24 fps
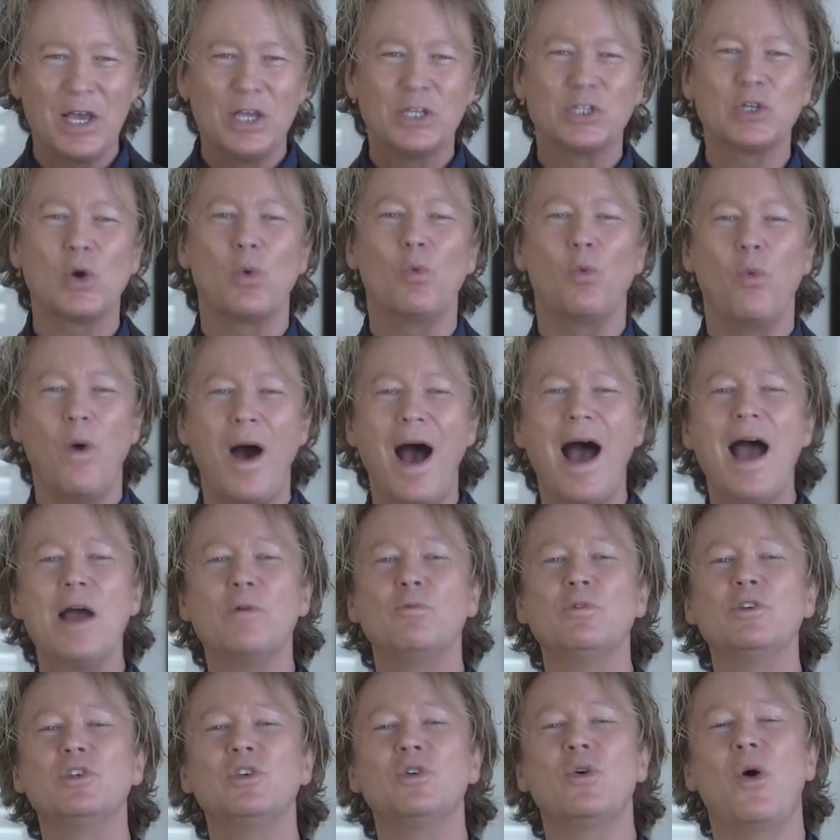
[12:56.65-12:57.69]
So why
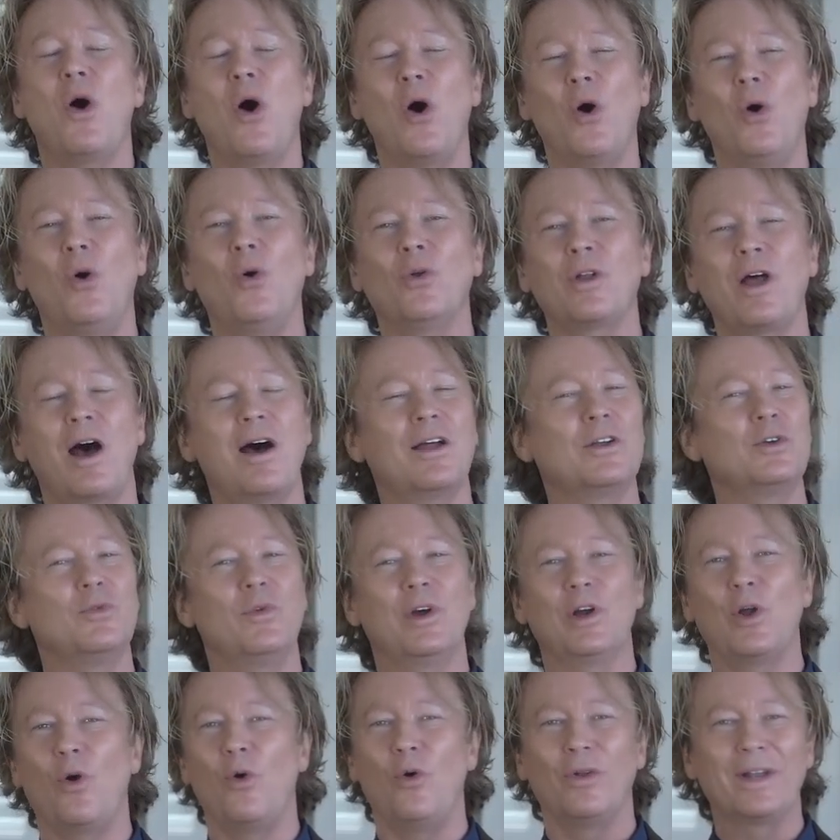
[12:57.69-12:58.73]
would you hold on to
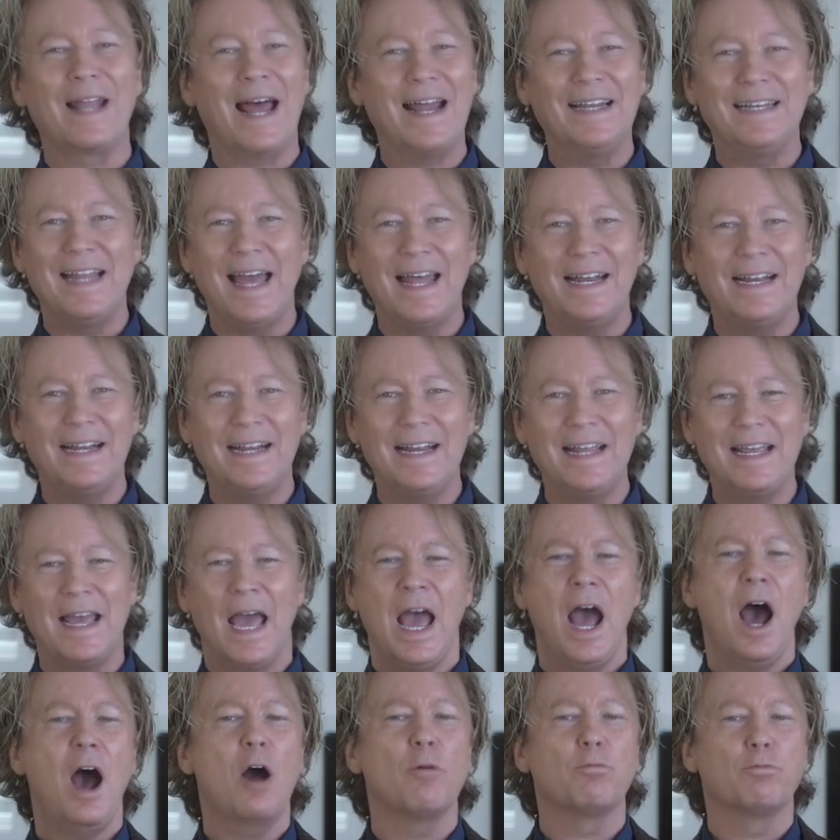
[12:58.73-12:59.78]
an old identity,
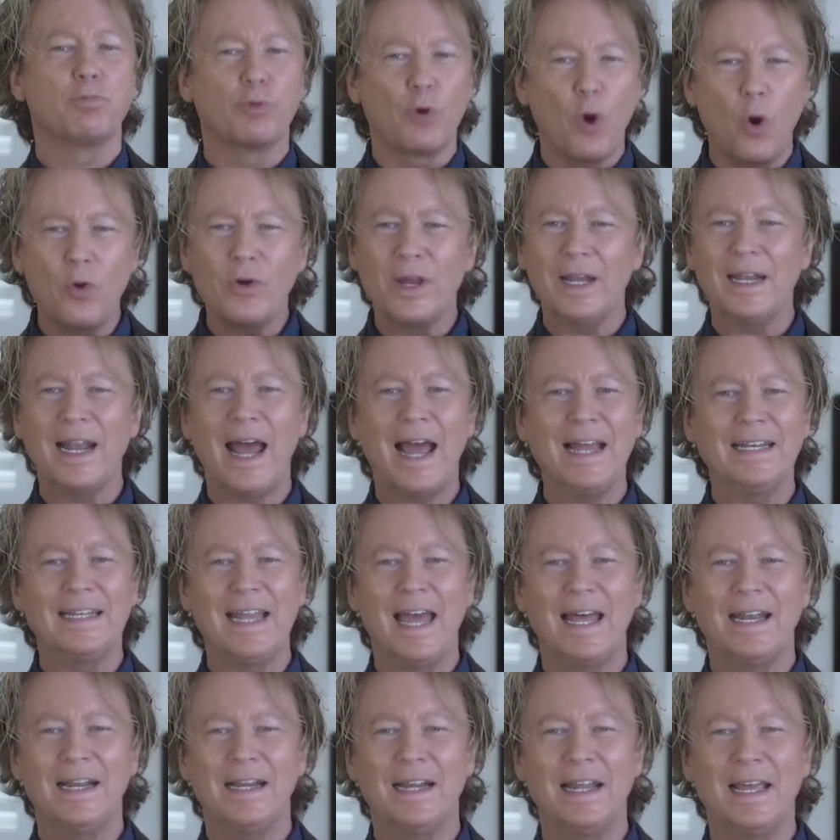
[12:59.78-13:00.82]
a broken
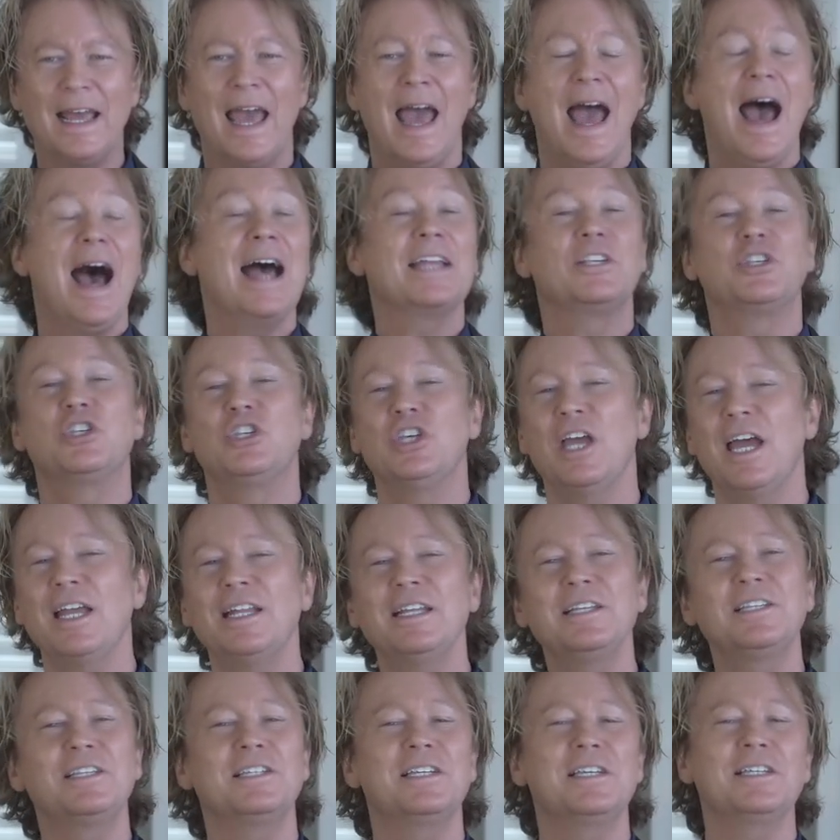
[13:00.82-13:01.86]
identity, a
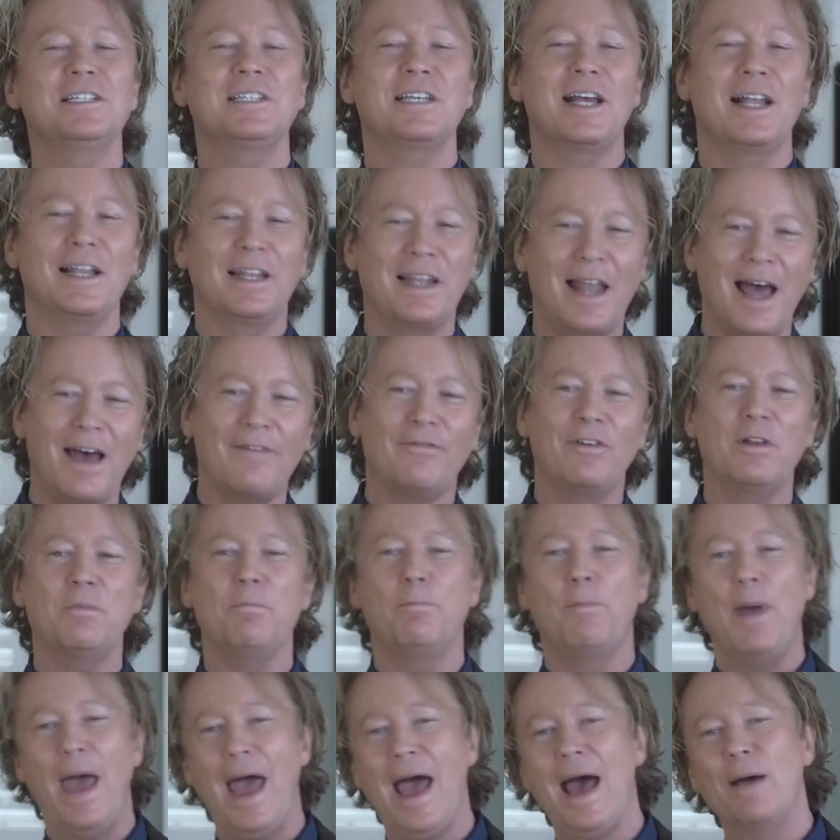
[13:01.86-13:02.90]
Genesis
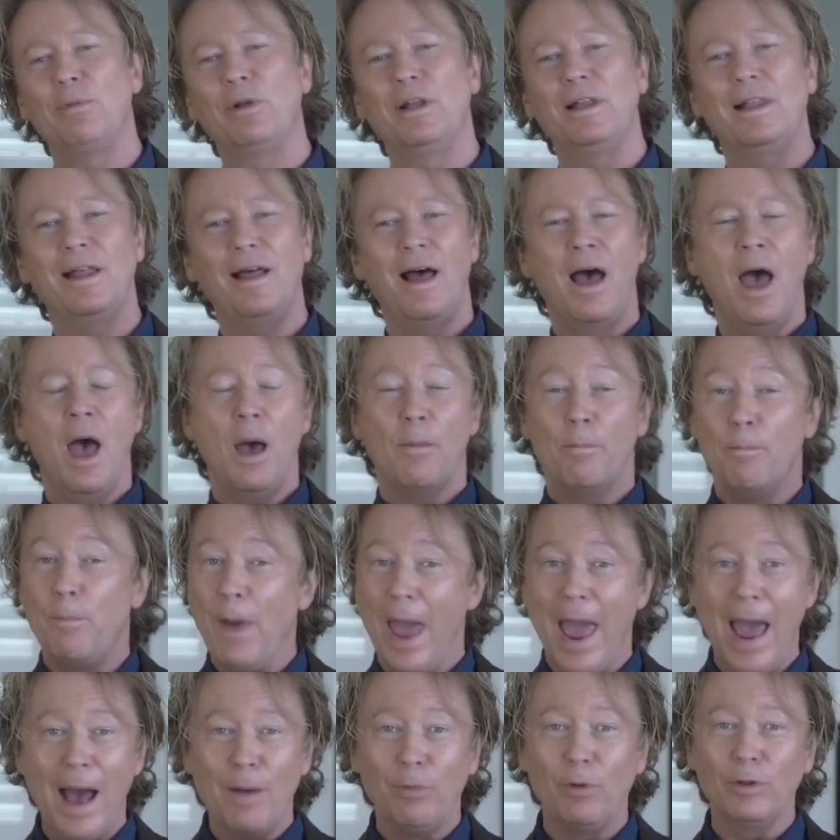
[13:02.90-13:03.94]
11 Babel,
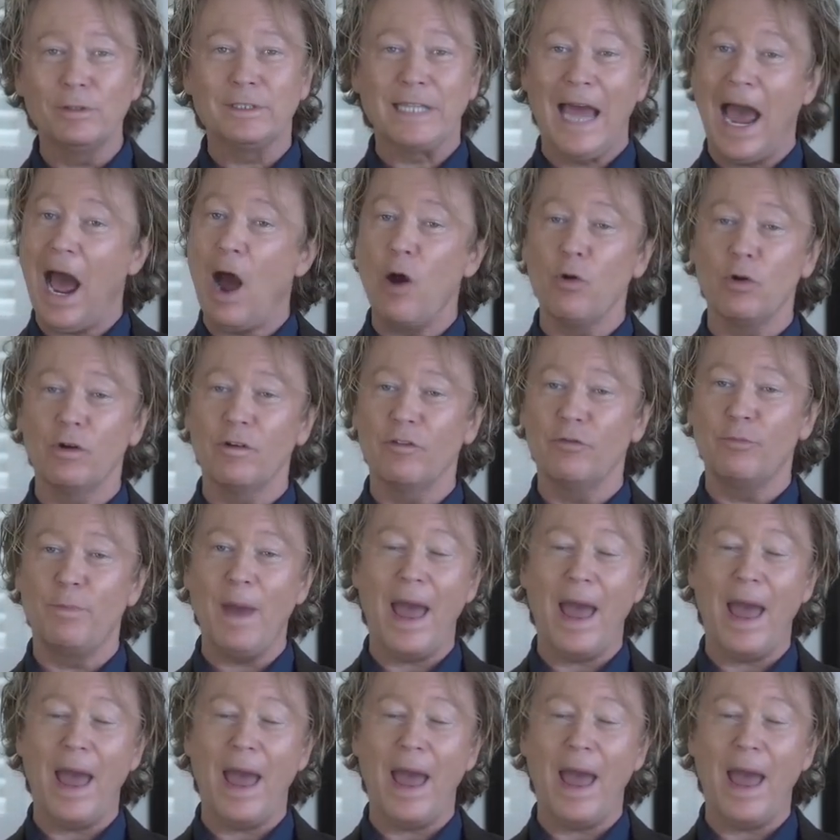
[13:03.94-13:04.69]
Babel Tower of